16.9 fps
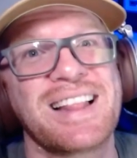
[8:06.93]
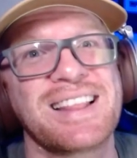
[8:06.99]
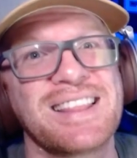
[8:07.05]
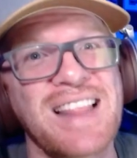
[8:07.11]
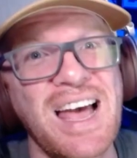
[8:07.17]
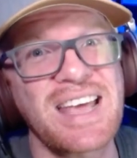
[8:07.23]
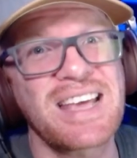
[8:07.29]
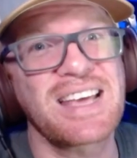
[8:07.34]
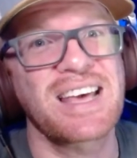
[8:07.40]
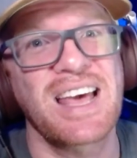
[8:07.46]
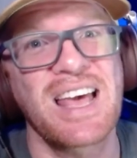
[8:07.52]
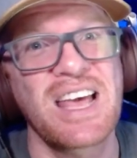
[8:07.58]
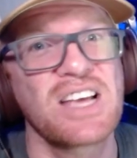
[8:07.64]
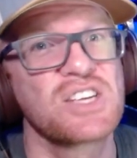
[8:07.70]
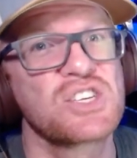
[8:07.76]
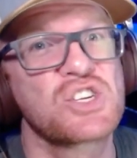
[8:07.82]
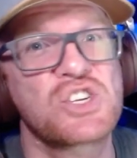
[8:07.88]
Like,
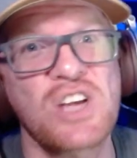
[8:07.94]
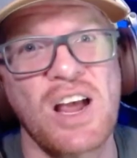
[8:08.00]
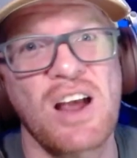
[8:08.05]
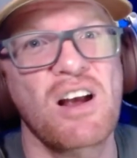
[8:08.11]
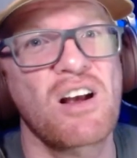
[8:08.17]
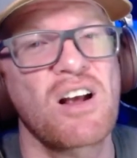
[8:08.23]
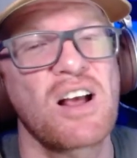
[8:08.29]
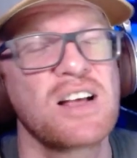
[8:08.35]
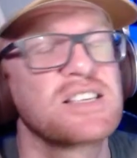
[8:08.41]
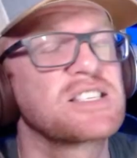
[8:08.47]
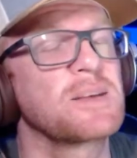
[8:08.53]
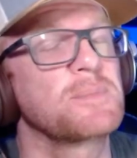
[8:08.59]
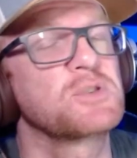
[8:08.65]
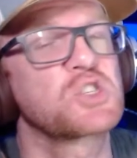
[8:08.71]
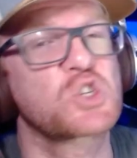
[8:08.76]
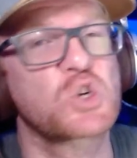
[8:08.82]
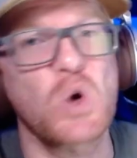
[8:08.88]
share,
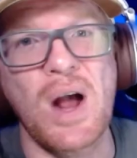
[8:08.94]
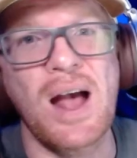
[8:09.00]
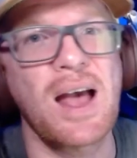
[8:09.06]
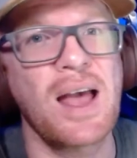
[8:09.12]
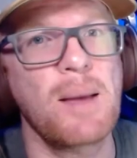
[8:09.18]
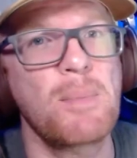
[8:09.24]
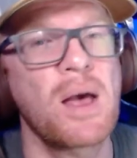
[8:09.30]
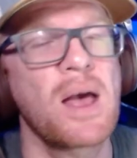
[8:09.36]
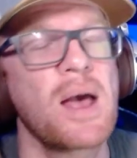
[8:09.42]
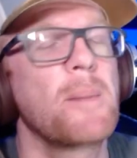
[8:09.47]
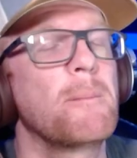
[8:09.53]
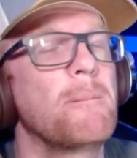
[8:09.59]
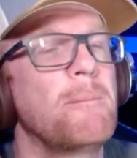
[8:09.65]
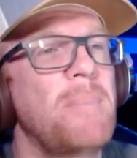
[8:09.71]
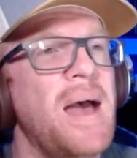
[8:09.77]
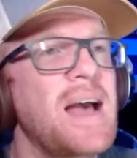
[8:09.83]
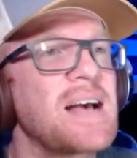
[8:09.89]
subscribe,
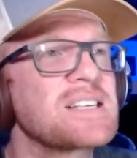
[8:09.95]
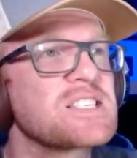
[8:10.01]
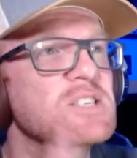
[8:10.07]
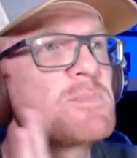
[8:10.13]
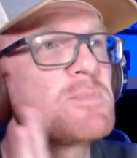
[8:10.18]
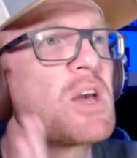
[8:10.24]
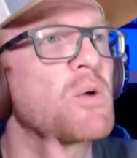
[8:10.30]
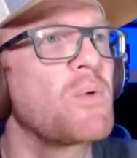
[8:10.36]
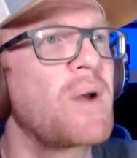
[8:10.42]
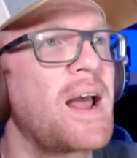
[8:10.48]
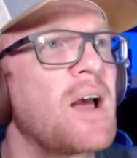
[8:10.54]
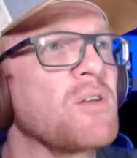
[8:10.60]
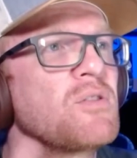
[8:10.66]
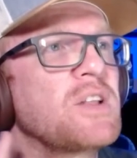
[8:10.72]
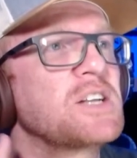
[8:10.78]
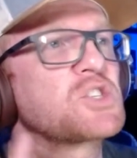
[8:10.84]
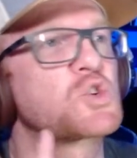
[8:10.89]
pass me
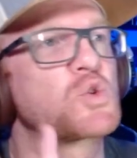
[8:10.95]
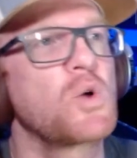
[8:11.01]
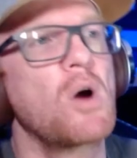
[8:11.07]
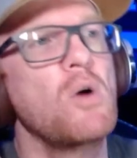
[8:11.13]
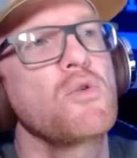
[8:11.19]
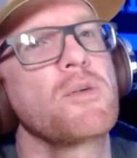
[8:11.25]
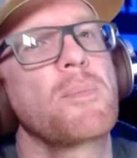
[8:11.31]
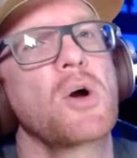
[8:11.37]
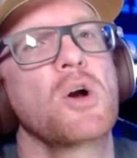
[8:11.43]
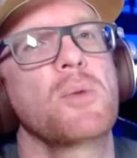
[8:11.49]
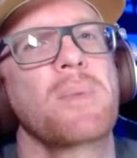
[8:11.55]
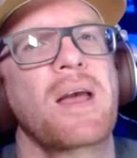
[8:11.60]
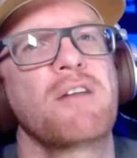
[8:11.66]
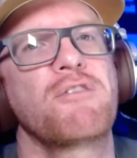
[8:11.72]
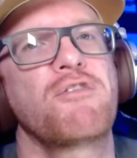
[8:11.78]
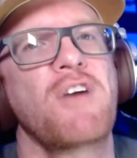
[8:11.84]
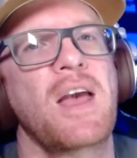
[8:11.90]
around. Let's grow the
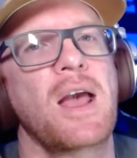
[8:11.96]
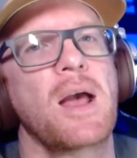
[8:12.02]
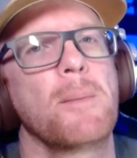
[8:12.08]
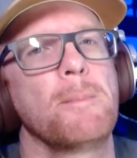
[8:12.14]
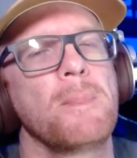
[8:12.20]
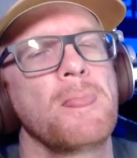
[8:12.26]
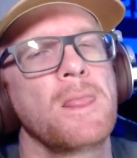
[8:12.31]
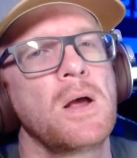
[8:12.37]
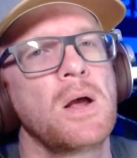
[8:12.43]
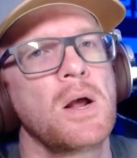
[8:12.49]
Birdman fam.